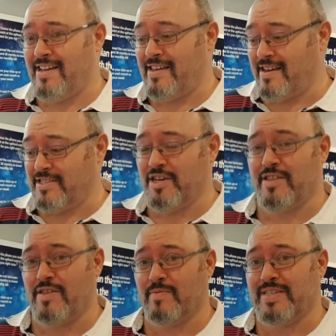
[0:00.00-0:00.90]
you can turn the
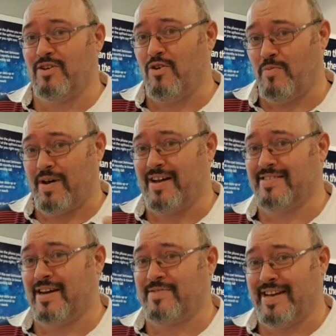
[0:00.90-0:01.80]
thermostat up and
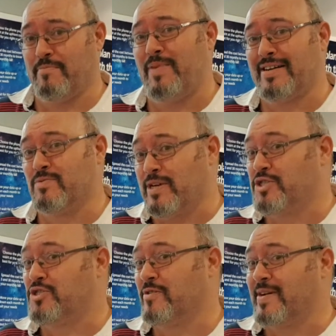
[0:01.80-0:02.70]
down to get it back to where it
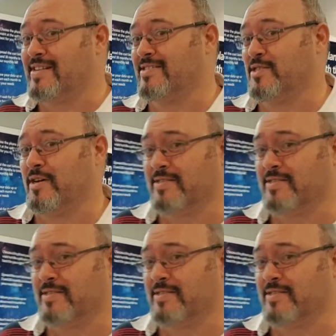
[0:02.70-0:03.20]
should have been at the start.